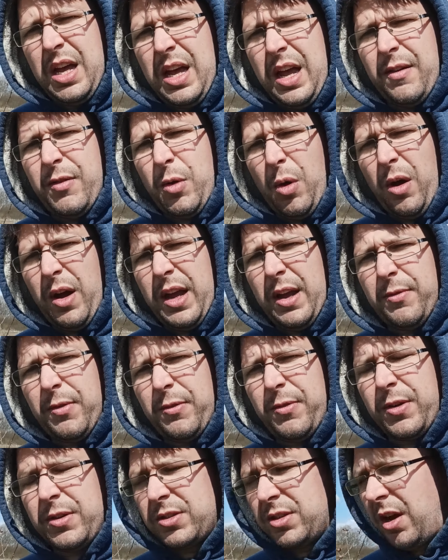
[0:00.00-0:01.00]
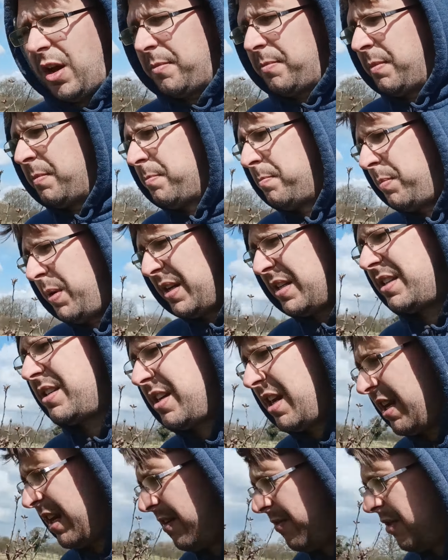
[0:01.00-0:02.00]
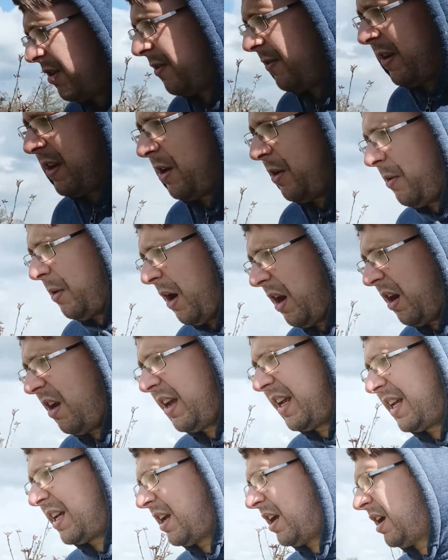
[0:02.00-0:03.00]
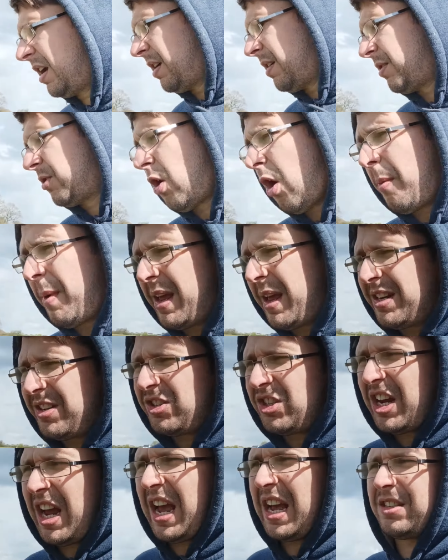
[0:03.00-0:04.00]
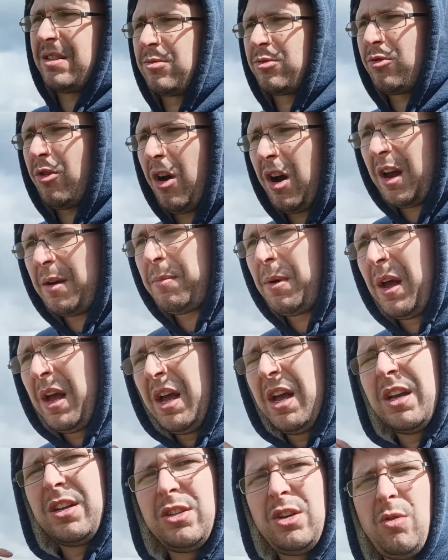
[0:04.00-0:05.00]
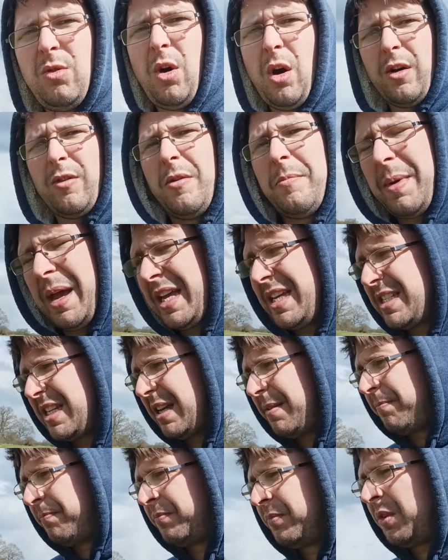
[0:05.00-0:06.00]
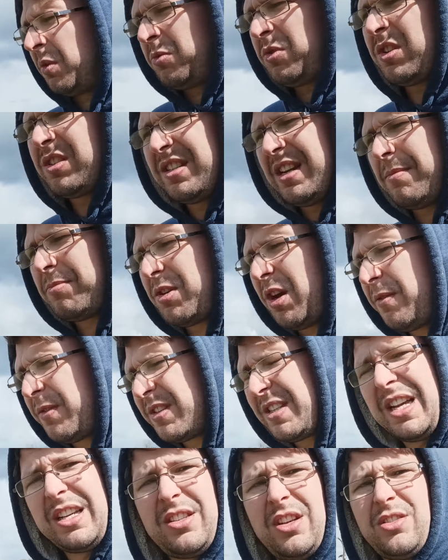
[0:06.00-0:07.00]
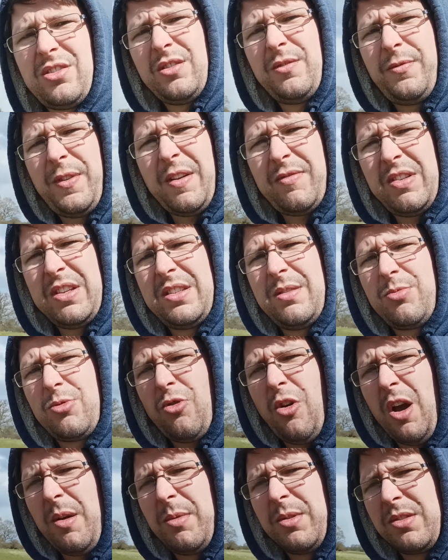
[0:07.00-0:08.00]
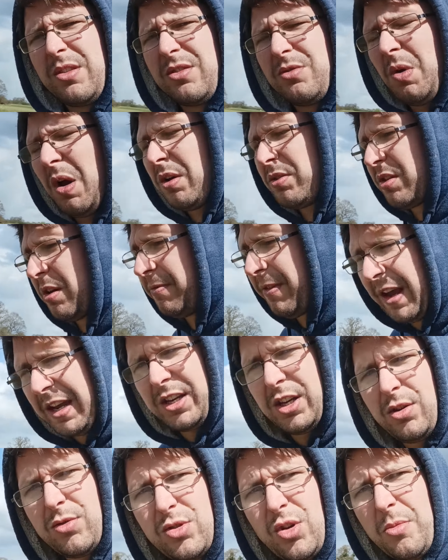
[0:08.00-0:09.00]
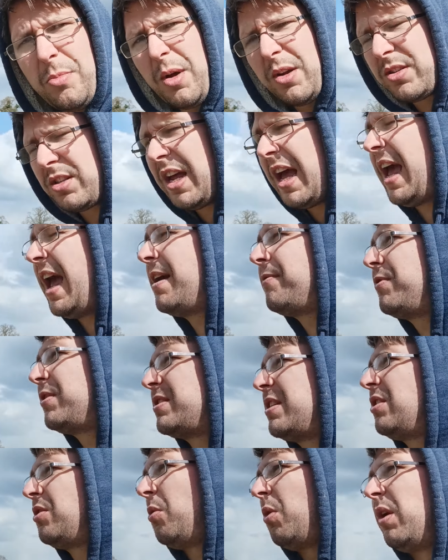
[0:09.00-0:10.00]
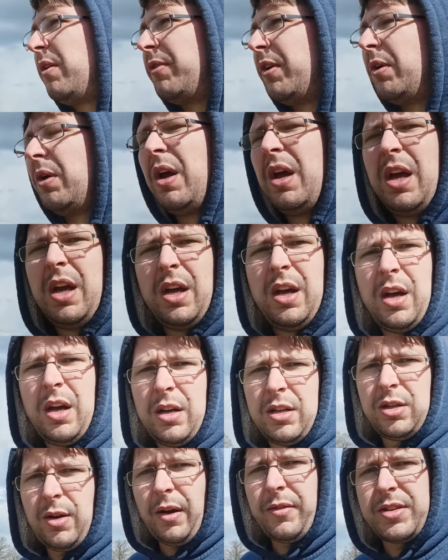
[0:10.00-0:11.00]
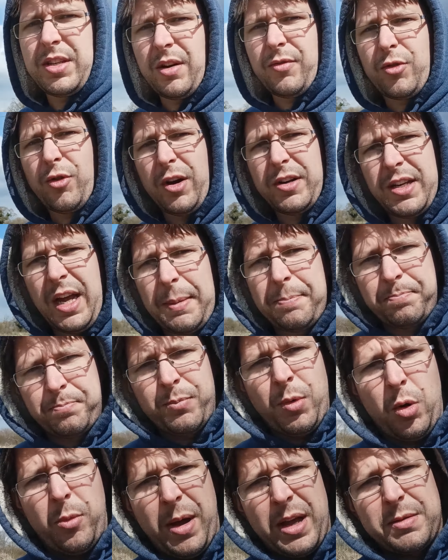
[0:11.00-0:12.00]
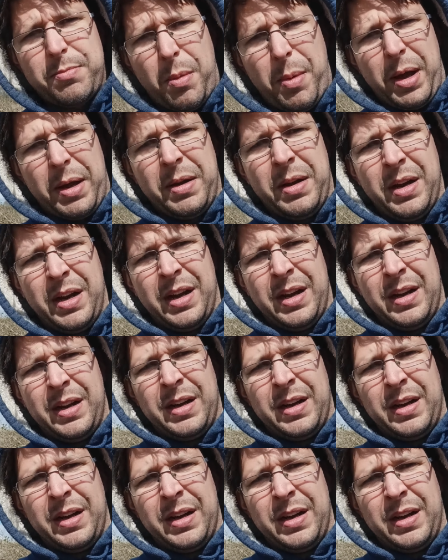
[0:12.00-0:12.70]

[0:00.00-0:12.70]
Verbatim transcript: If you are here for the first time, please consider giving this video a like, comment, share, subscribe. You lot are amazing. Just nipped over 650 subscribers as well, so thank you so much to every single one of you. Have yourself a great day. All the best. Bye-bye.